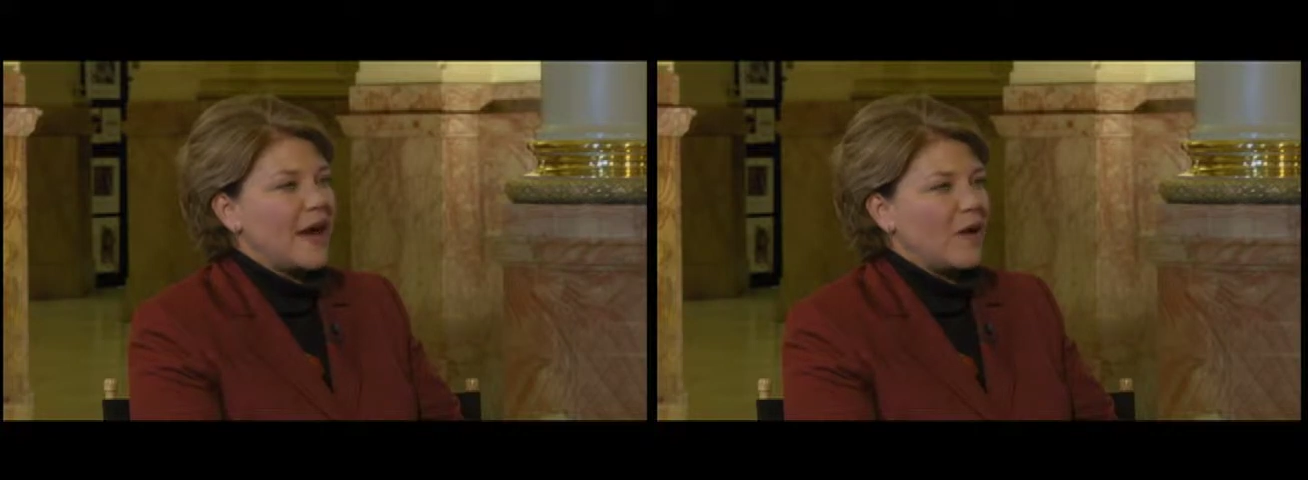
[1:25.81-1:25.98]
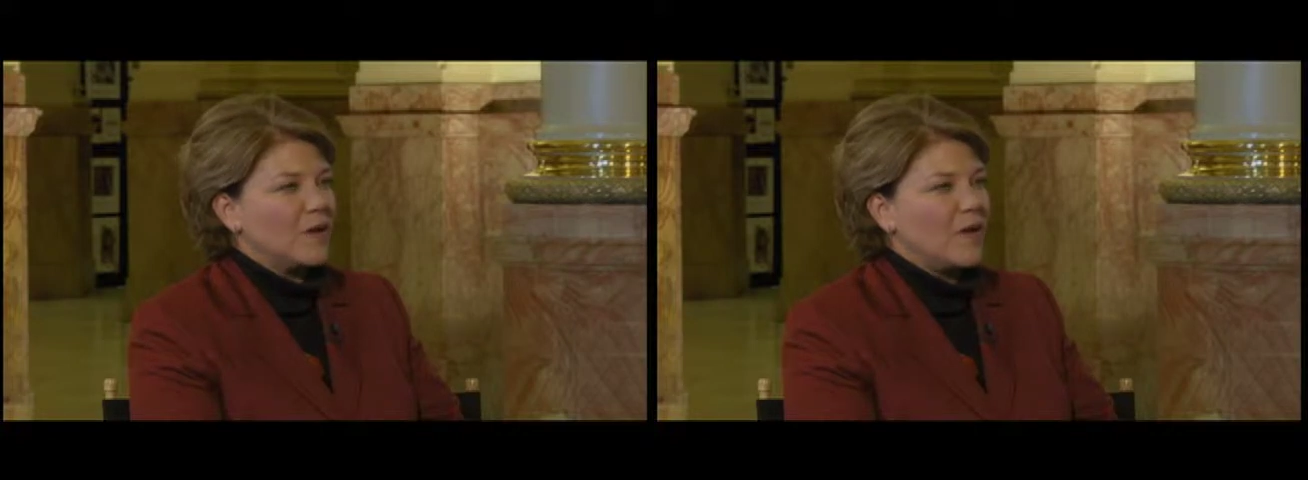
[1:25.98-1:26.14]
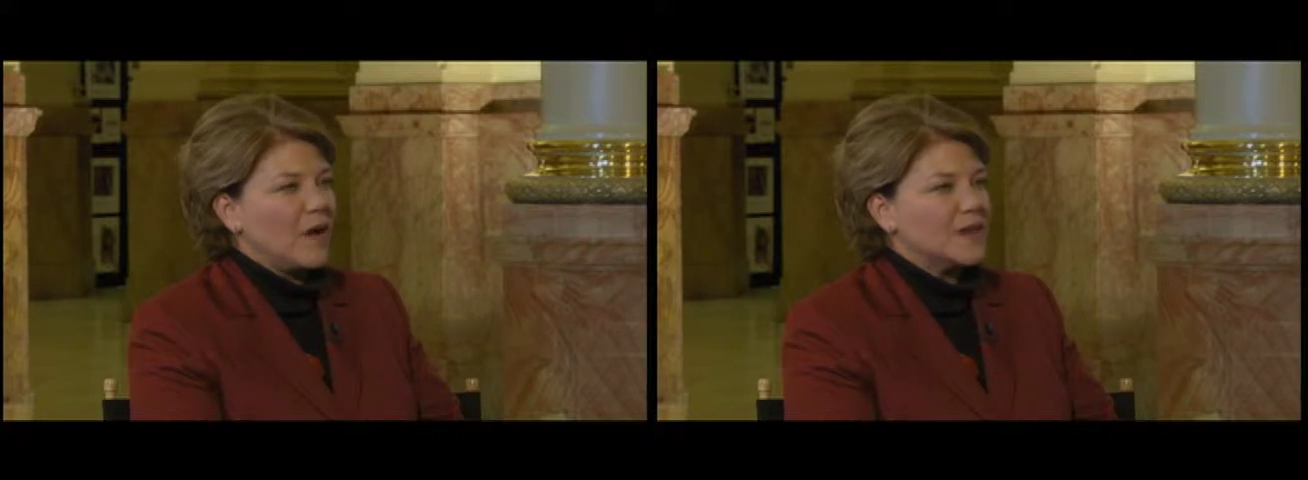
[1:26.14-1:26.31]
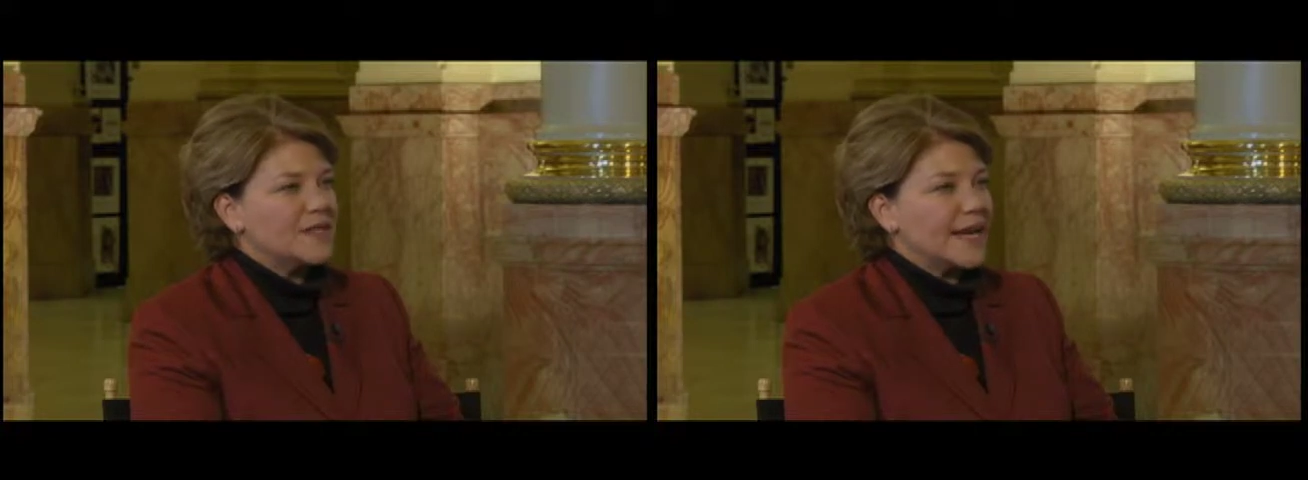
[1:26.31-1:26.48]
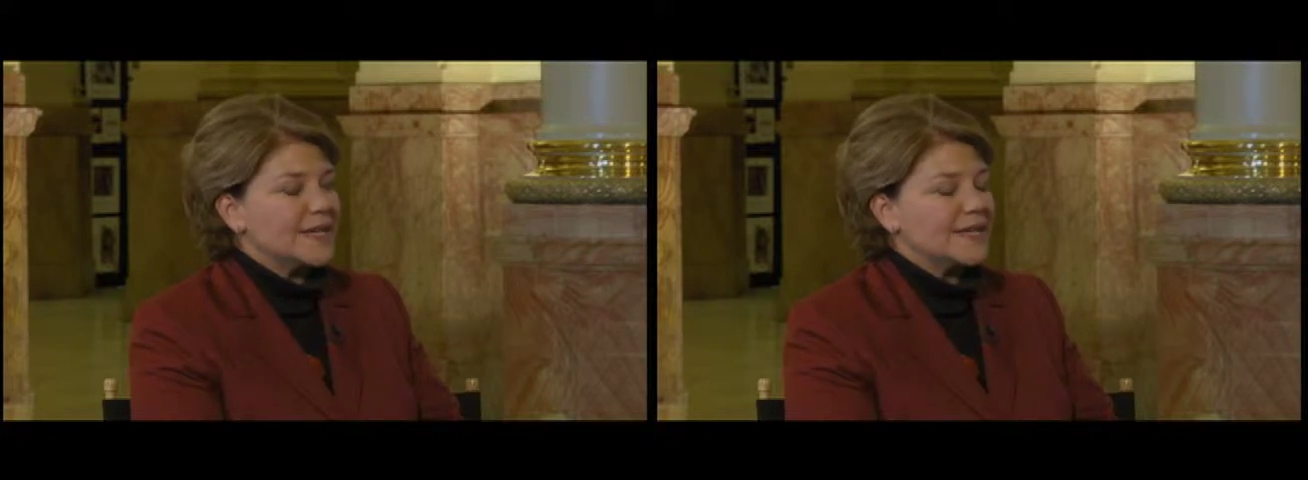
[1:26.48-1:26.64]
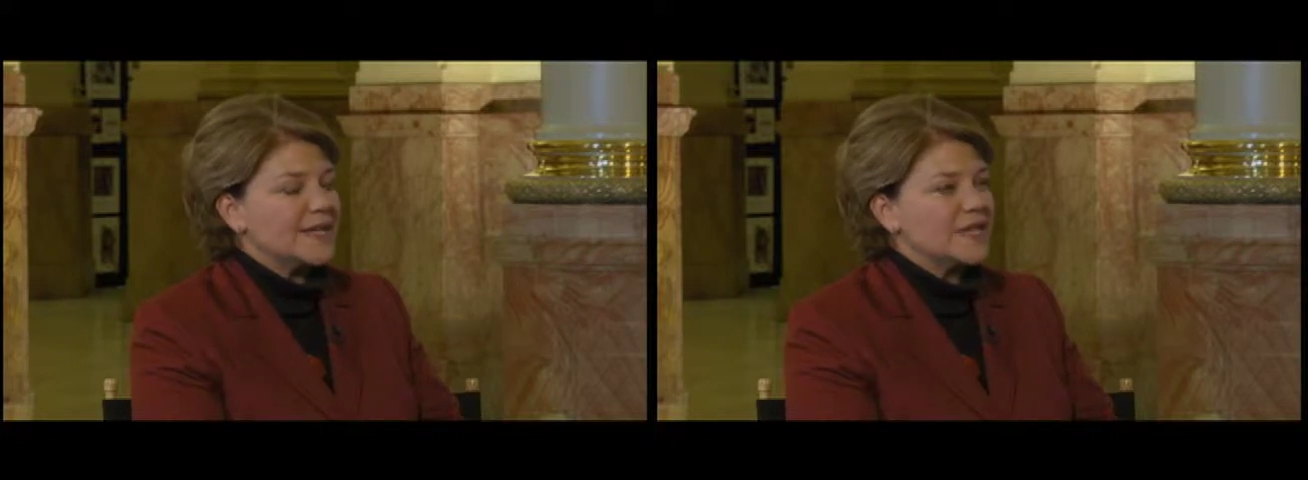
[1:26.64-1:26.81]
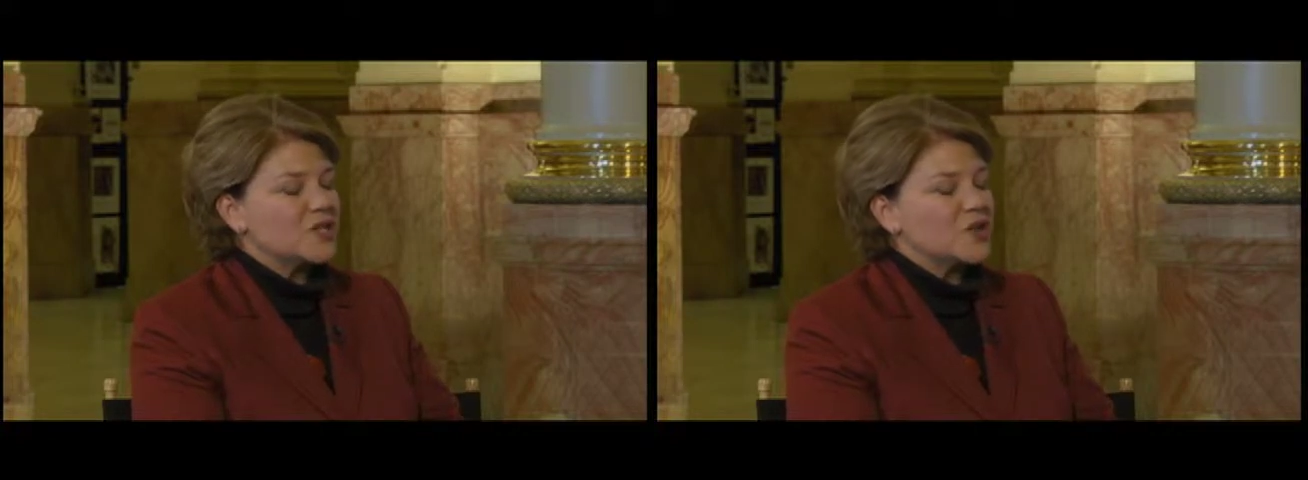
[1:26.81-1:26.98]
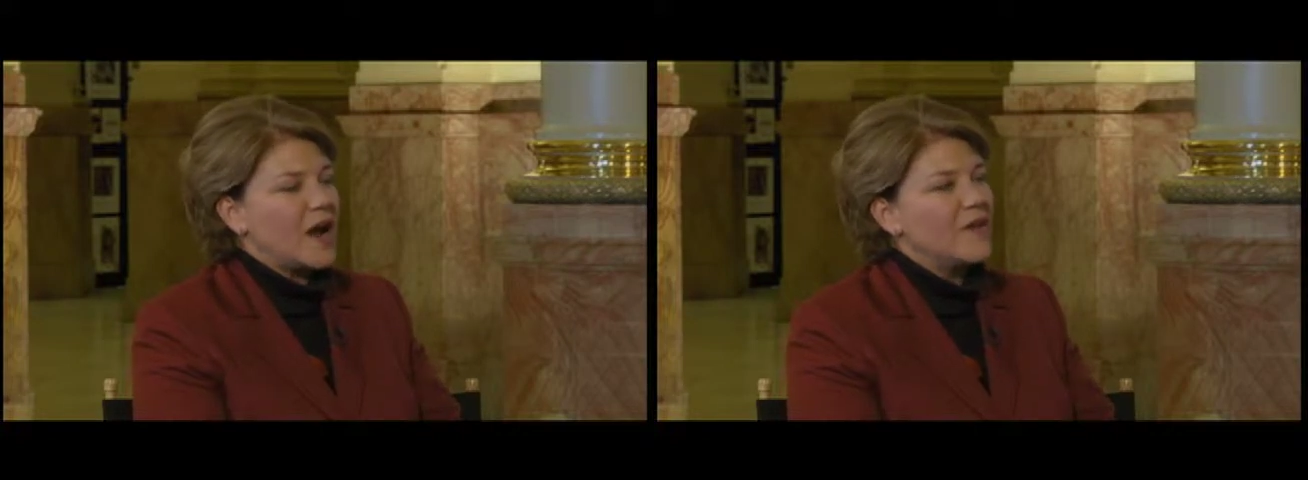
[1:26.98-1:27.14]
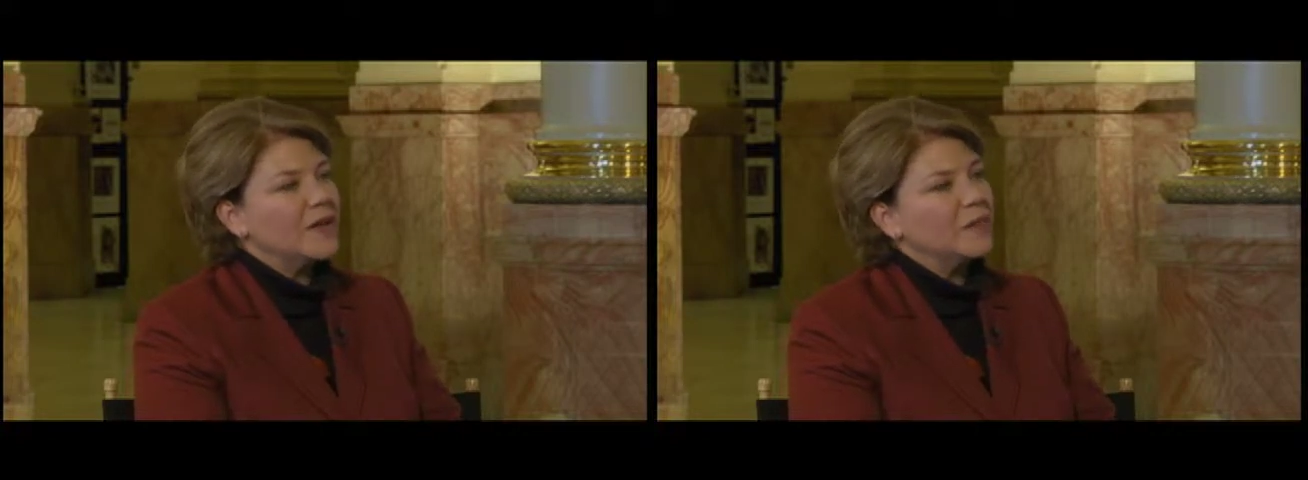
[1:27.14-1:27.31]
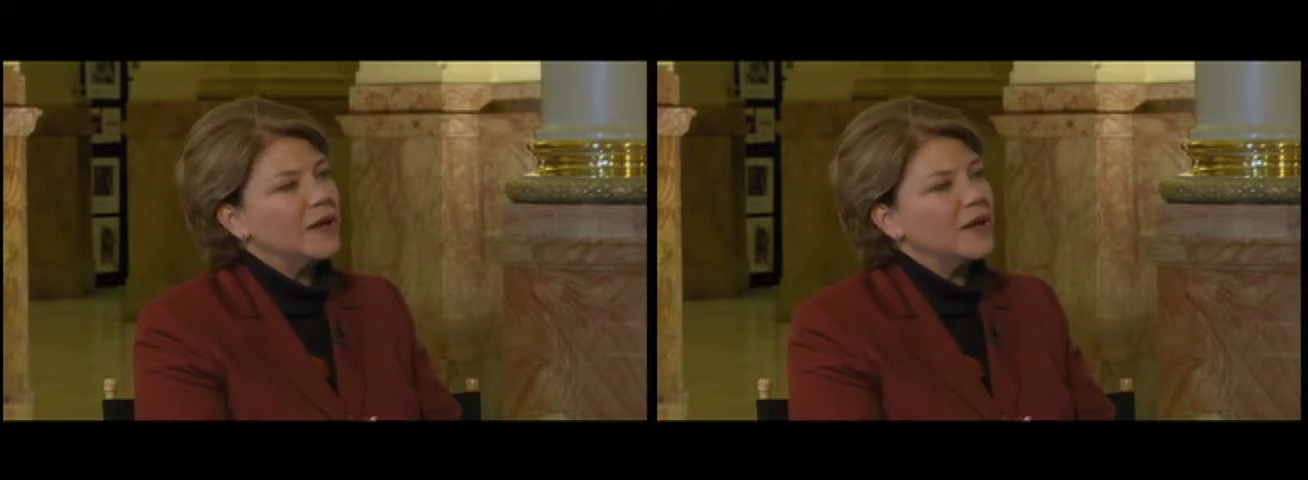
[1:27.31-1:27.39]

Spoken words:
outlawed texting and driving,